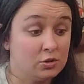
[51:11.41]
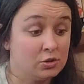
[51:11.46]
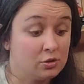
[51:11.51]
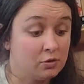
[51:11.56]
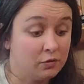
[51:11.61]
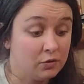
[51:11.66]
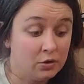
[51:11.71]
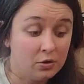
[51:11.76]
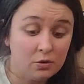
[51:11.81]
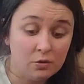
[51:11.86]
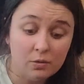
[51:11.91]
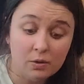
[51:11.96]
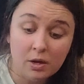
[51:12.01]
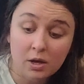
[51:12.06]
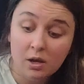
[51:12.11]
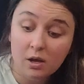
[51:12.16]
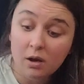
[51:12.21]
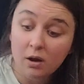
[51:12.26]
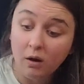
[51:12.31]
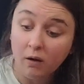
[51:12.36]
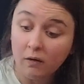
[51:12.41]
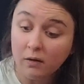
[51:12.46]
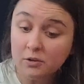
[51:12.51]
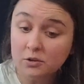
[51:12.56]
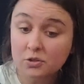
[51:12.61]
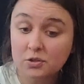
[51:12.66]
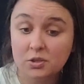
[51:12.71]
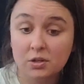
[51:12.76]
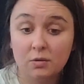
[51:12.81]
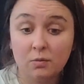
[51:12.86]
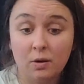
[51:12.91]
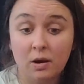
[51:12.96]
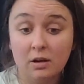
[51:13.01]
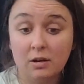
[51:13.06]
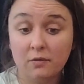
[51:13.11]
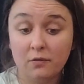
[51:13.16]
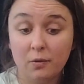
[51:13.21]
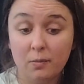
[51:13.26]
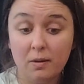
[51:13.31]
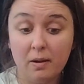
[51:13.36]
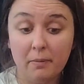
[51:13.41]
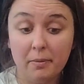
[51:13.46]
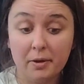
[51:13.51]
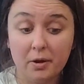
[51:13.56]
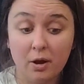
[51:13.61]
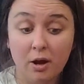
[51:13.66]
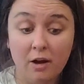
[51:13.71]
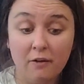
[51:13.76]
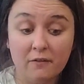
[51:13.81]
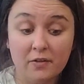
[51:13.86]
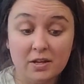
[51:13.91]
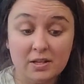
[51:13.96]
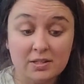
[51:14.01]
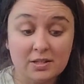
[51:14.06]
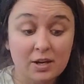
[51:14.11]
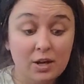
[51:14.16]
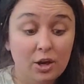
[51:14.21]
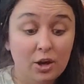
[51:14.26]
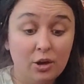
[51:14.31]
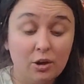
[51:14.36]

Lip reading: So if you are interested in running for public office,